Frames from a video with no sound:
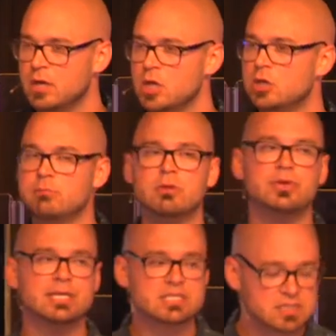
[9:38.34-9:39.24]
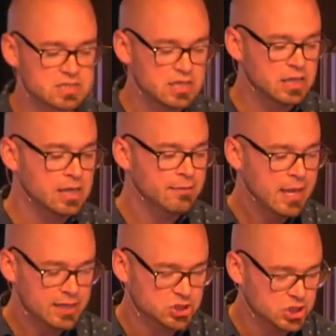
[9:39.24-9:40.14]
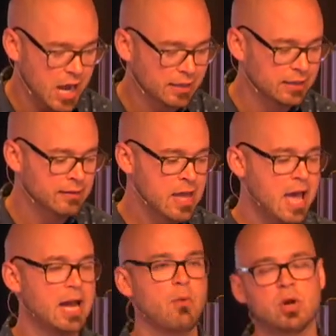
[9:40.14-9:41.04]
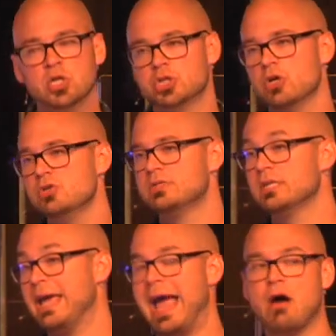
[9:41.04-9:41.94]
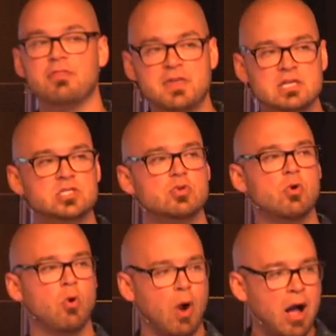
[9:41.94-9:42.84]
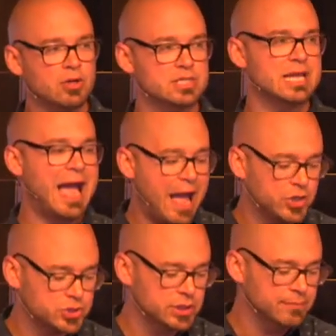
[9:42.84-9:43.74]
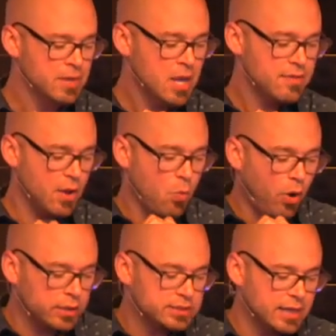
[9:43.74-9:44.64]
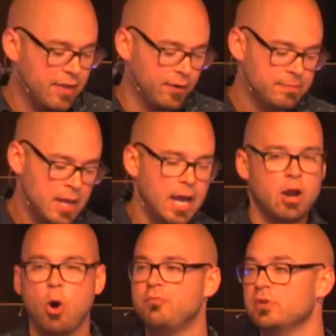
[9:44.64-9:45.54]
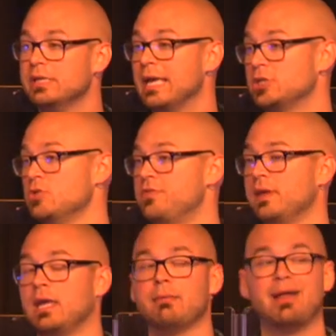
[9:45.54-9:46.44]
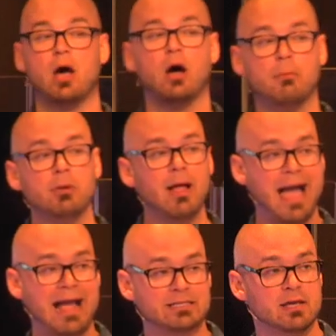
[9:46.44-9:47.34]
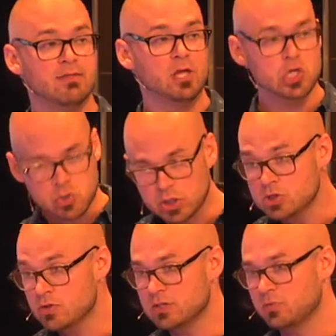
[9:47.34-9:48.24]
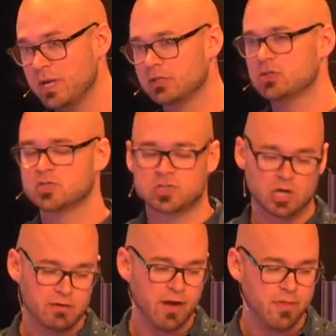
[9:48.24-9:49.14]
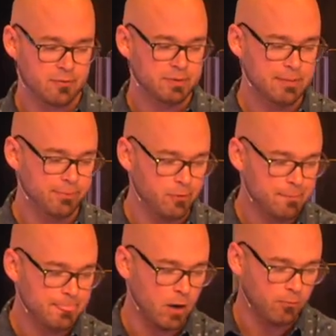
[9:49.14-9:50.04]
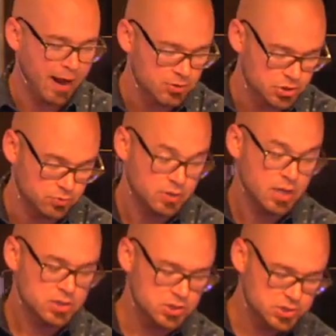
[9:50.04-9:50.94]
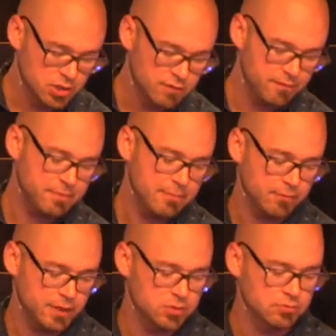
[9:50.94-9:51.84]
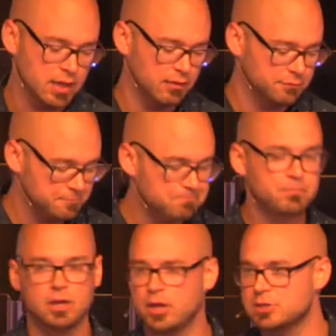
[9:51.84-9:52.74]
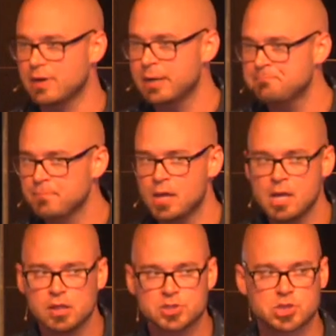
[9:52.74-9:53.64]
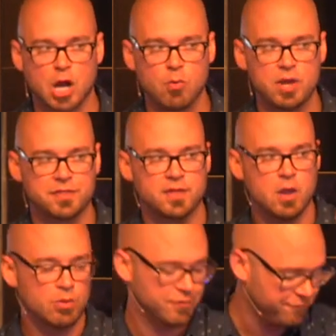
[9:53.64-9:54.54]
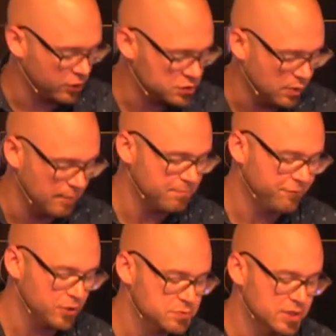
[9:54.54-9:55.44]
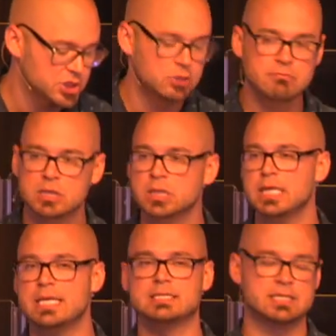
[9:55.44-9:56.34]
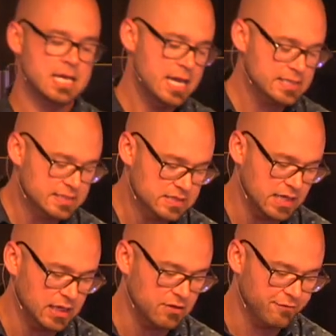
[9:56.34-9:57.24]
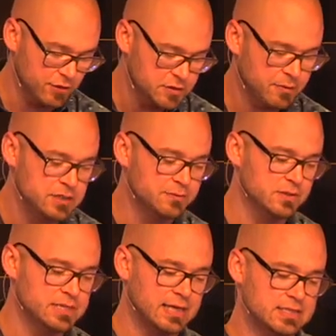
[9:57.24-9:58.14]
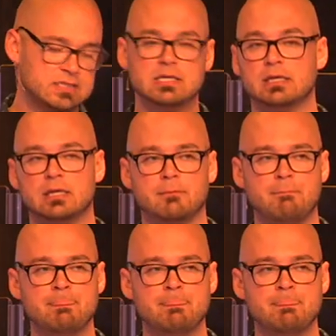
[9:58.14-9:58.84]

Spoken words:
Humility is stinky, it's shocking, and I want to show you today how these two qualities actually, they work together and hopefully get you thinking about a humble act that you can do this week to serve other people around you, to serve people that you love. You guys ready? Let's start with the first one. First one is humility is stinky. The first principle is that it's stinky.